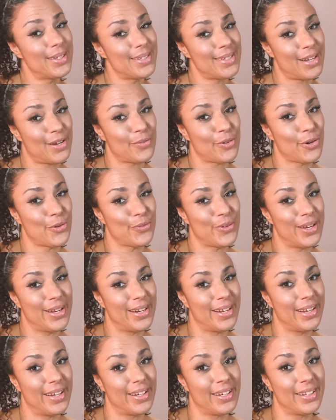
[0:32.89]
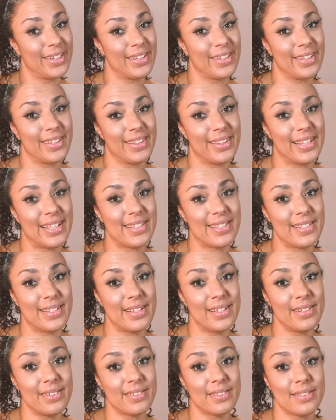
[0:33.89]
a tarot reading. That's
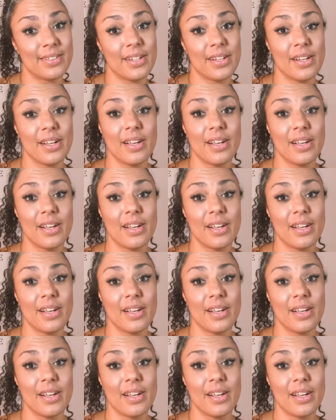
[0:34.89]
it.